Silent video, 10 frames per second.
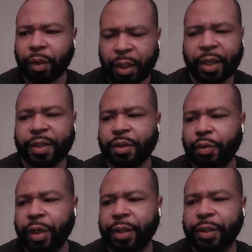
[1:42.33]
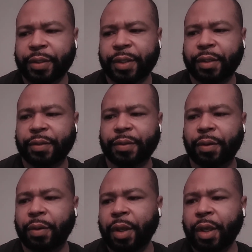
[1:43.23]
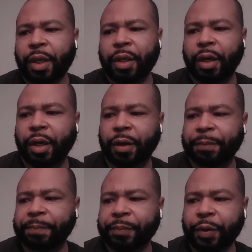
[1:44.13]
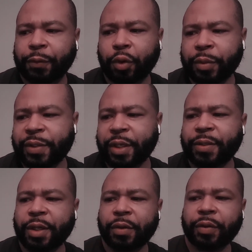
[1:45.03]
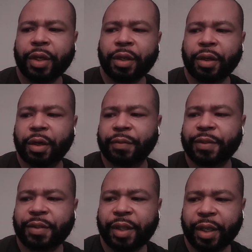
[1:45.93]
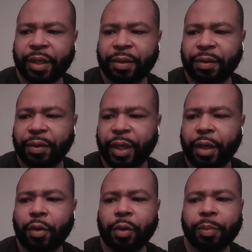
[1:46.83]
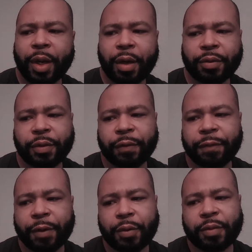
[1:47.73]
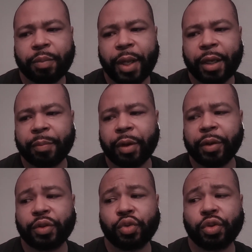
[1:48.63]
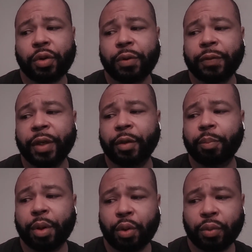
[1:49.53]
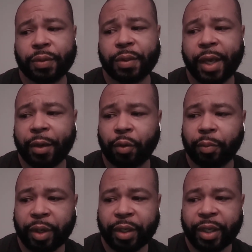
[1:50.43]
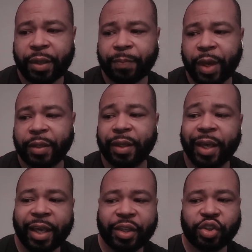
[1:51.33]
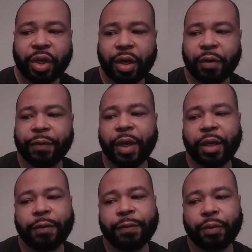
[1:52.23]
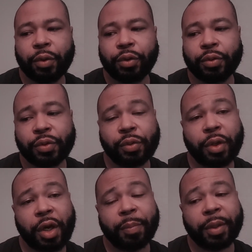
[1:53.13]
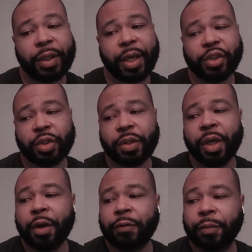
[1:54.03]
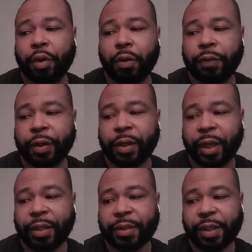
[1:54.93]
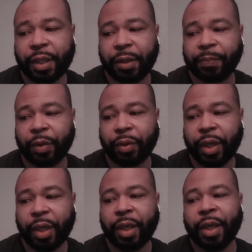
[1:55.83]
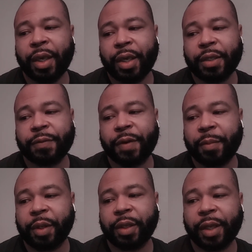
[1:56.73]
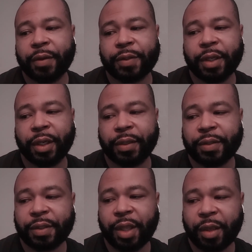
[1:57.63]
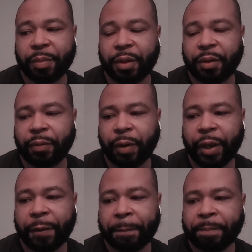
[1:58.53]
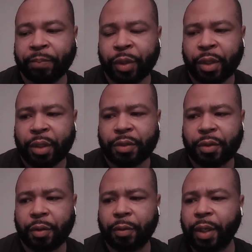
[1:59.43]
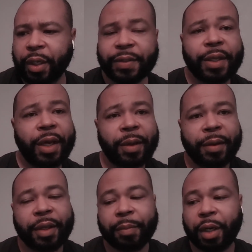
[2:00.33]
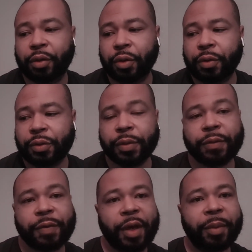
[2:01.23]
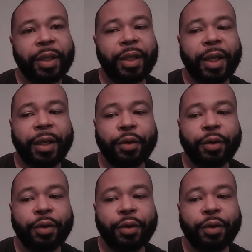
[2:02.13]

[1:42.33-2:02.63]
yeah, let's go ahead in detail. So. Um, former Secretary of State, okay, Colin Powell, the first black American to serve in the post, died on Monday at the age of 84 due to complications from COVID-19, okay? His family announced in a statement, all right? So, like I said, I give my condolences to his family, and I